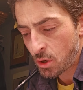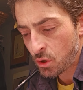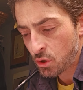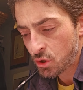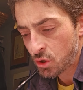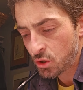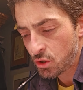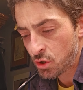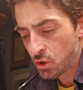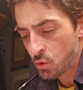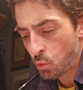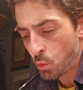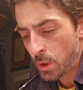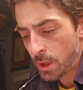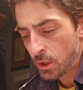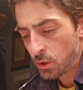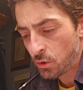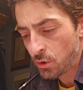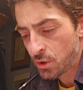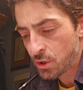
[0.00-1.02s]
So just
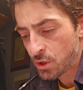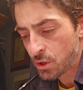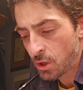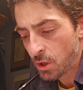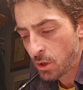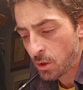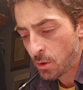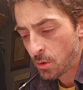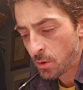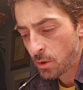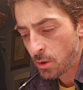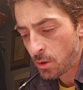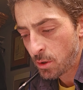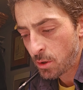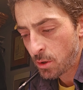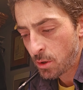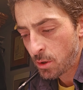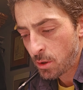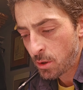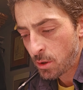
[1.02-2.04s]
wiggle the stone.
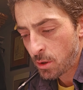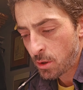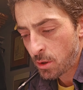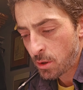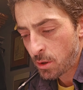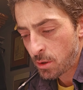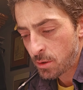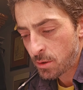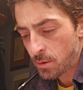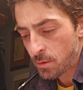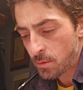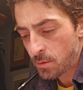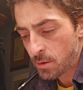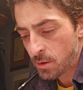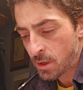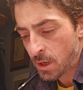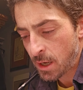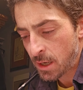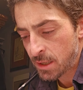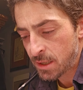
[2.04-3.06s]

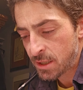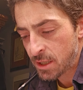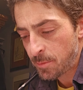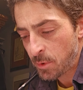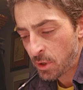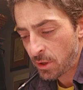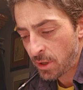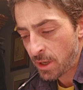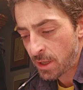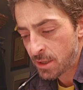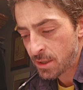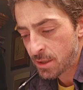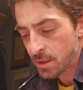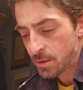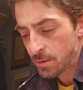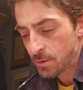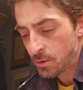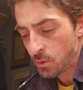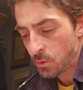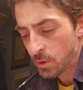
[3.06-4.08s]
Kind of simulates
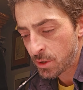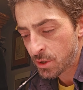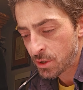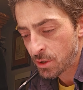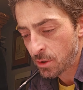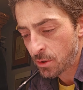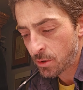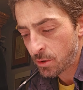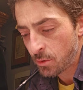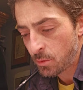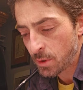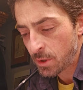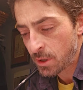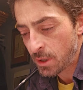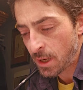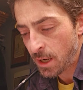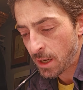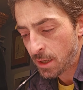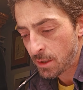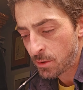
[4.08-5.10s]
doing a circle with the
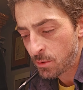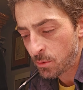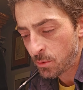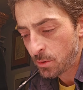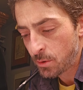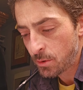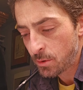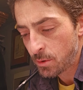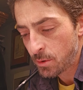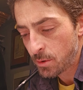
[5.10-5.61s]
hand tool.